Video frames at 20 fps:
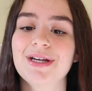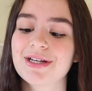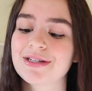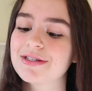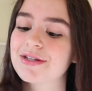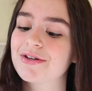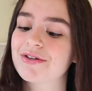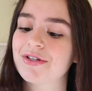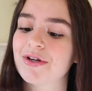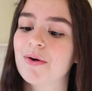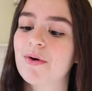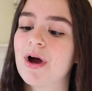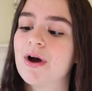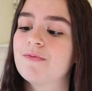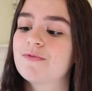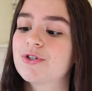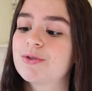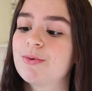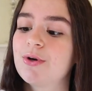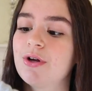because they're so
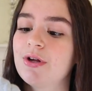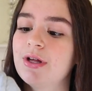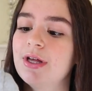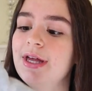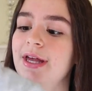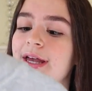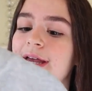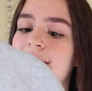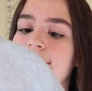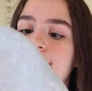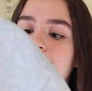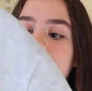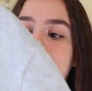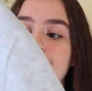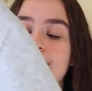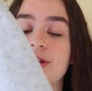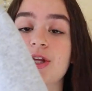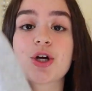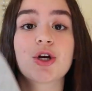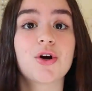comfortable
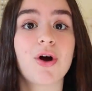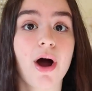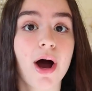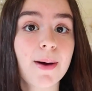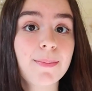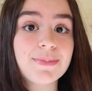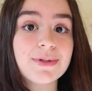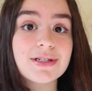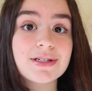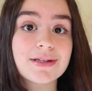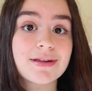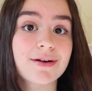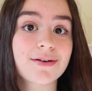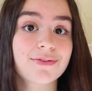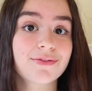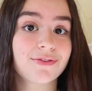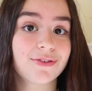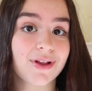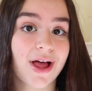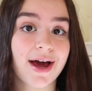and they're cropped, so they're
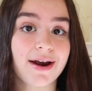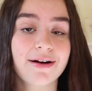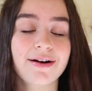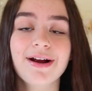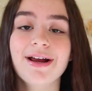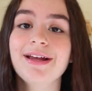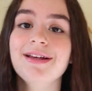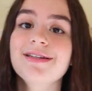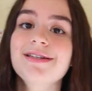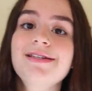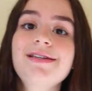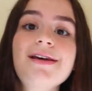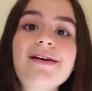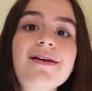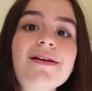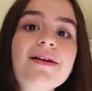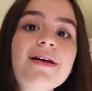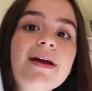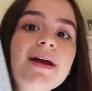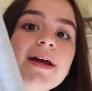flattering
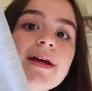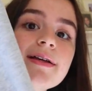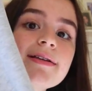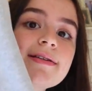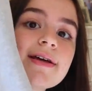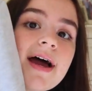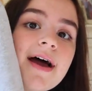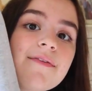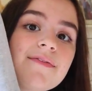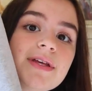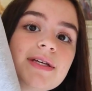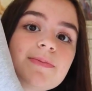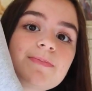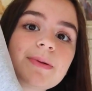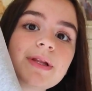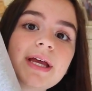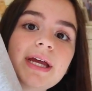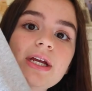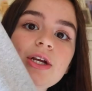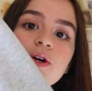still. So I have this
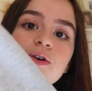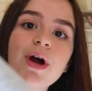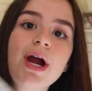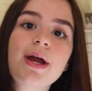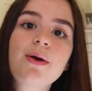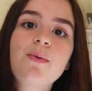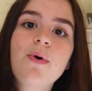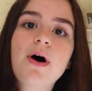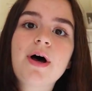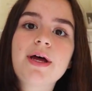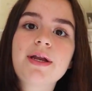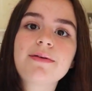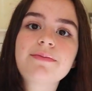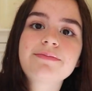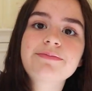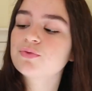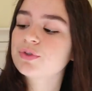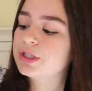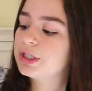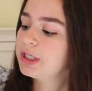plain gray
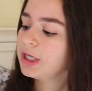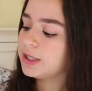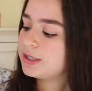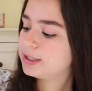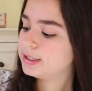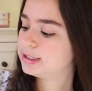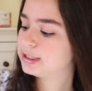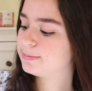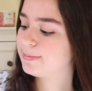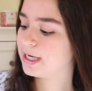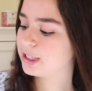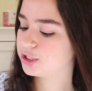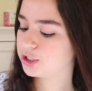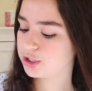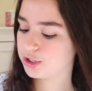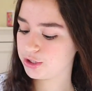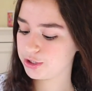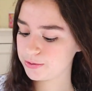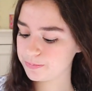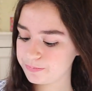one, really nothing
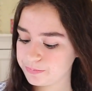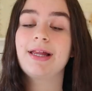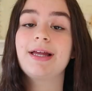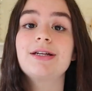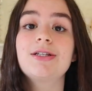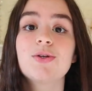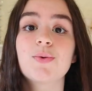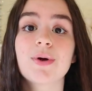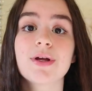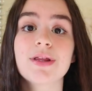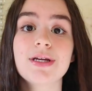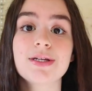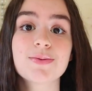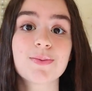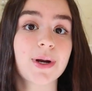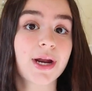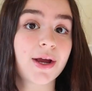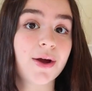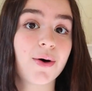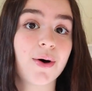special. I like to wear these
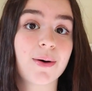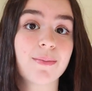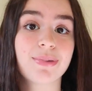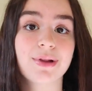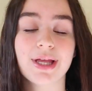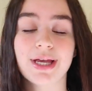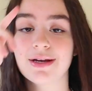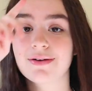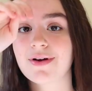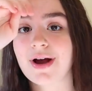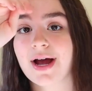when I go on plane